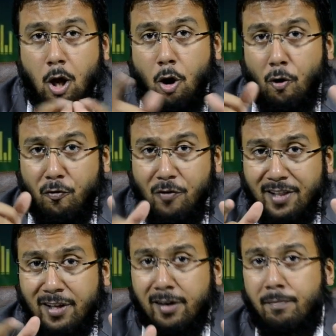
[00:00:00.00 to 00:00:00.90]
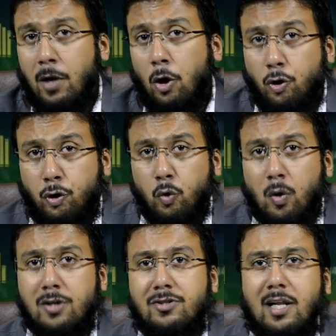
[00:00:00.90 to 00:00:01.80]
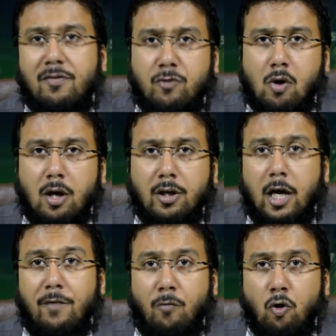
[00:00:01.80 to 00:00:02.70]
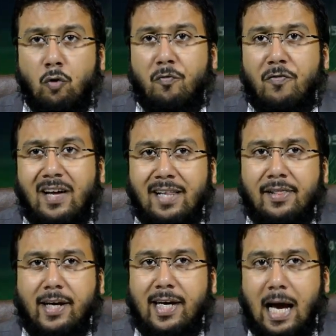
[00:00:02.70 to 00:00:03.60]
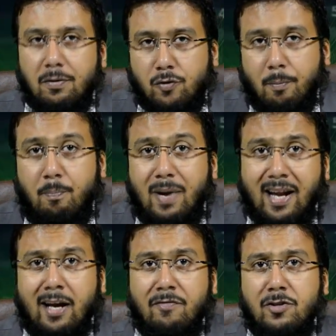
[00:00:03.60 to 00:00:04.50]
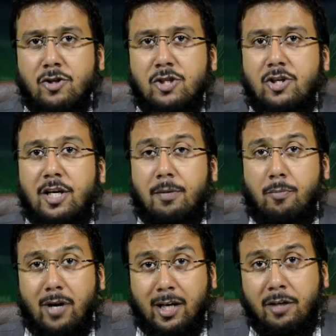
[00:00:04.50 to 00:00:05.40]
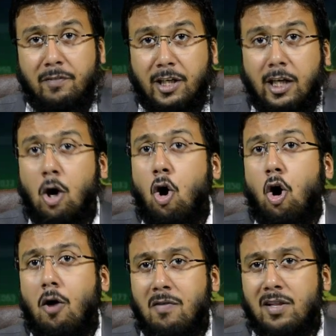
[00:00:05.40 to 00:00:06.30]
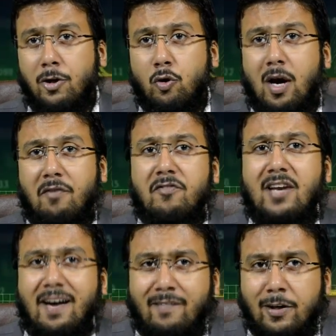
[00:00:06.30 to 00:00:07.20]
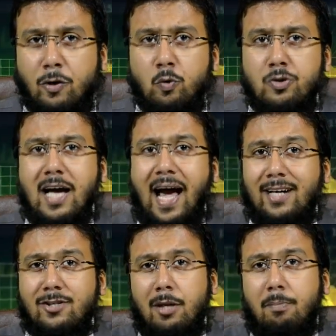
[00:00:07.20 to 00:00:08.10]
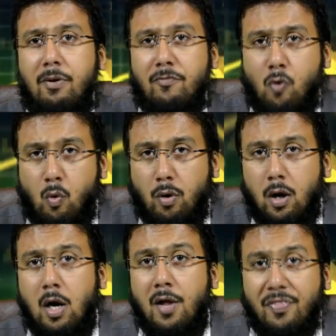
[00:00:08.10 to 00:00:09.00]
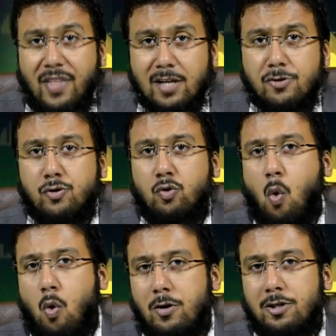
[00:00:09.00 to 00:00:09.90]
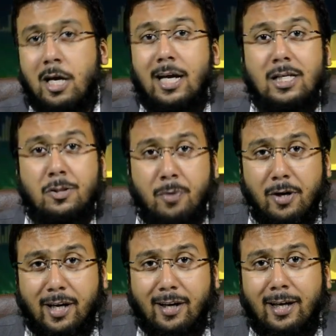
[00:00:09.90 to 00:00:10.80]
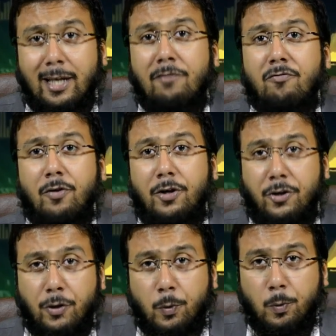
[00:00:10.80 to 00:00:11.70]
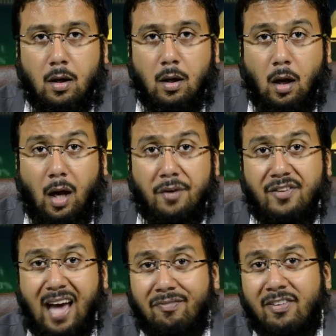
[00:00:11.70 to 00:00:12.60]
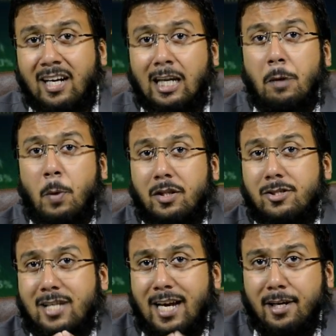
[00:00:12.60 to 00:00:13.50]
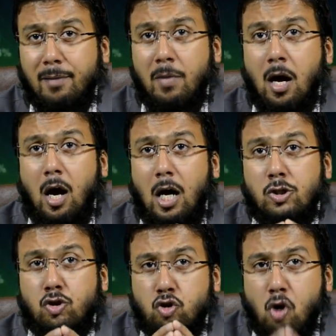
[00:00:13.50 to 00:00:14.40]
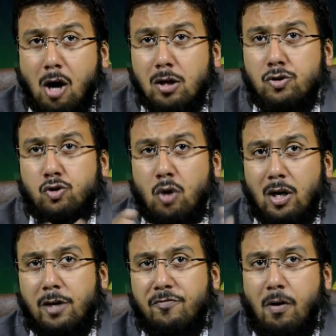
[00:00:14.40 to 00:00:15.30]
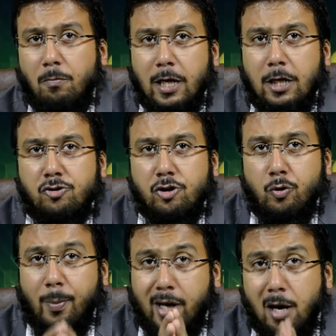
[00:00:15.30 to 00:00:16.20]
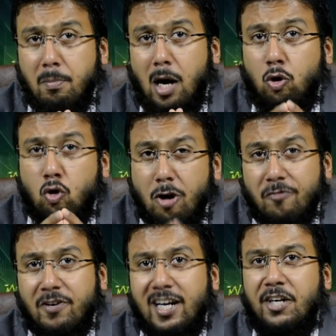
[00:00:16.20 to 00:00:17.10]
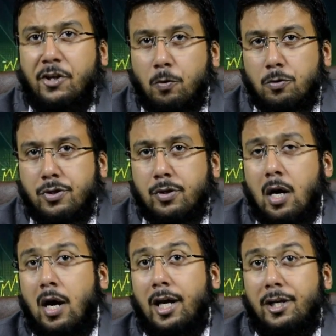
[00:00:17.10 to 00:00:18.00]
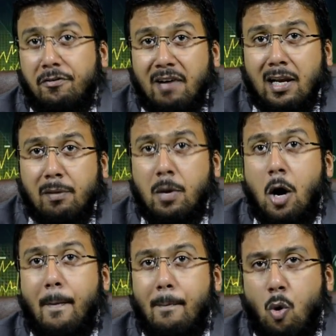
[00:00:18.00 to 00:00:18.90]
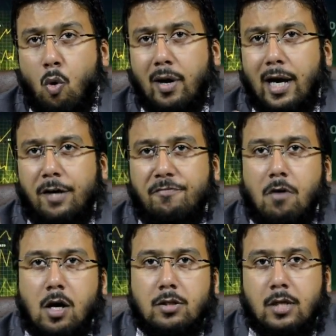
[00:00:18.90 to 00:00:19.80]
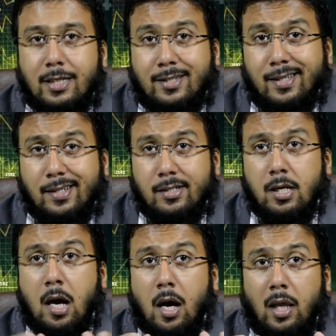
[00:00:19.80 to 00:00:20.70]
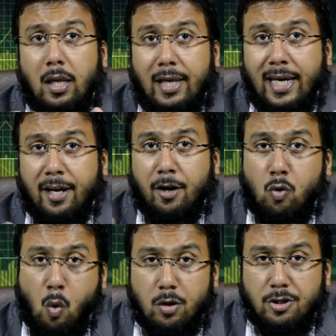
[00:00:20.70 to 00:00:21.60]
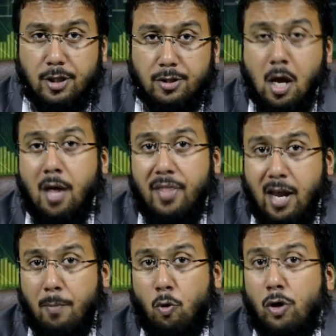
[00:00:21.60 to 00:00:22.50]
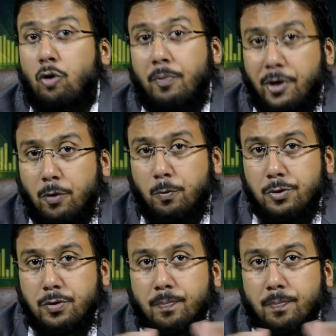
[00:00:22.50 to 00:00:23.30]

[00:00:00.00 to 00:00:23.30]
Whether you are self-taught and want to fill in the gaps for better efficiency and the productivity, or whether you have never used the Excel before, this course is particularly for you and definitely will set up a strong, solid foundation to become a confident user and develop more advanced skills in later courses that I'm going to produce.